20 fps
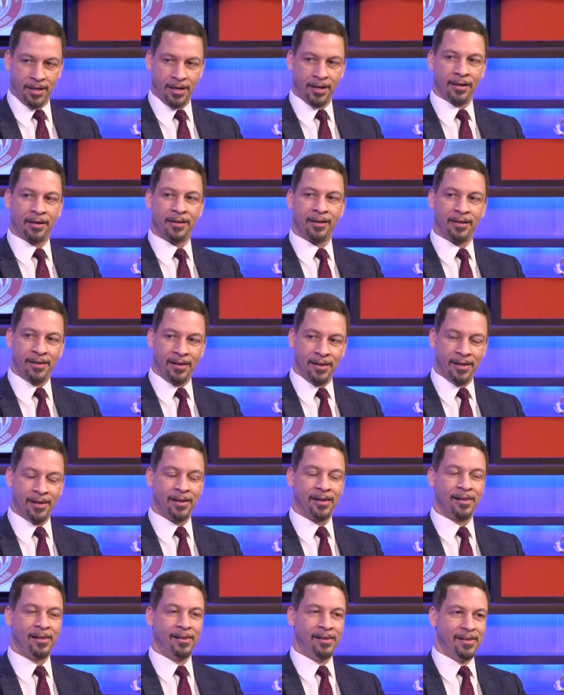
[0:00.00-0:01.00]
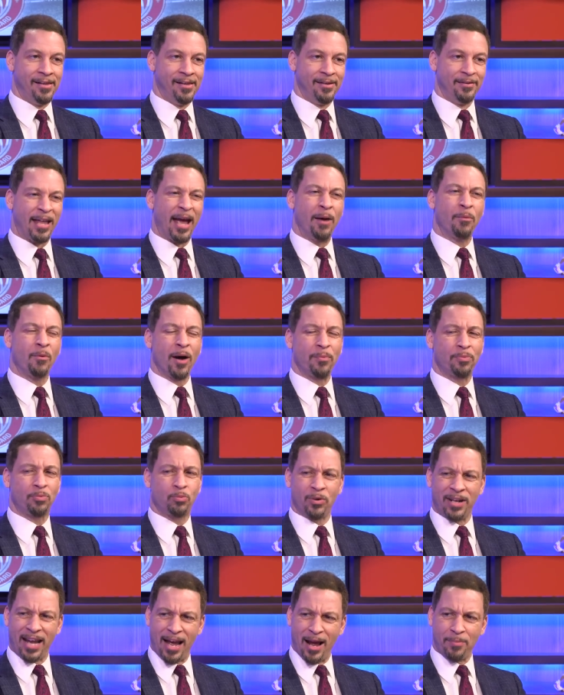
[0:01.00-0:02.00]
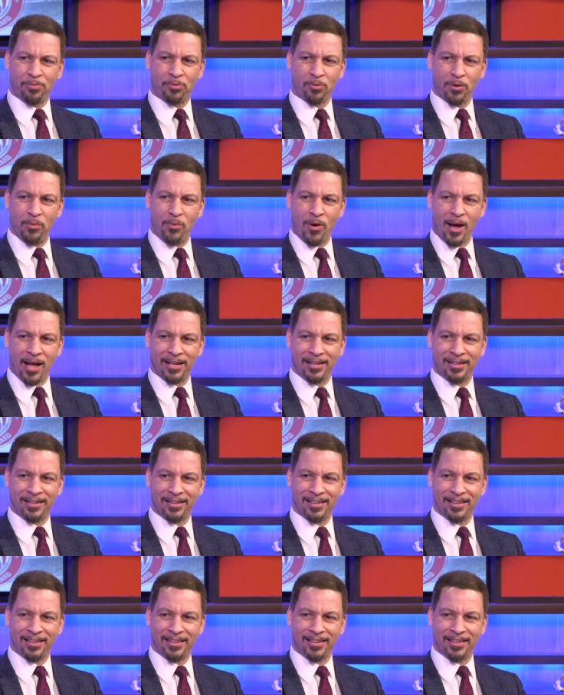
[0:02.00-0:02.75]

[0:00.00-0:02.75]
Yeah, yeah. You know what I'm saying? They were up were they up 3-1?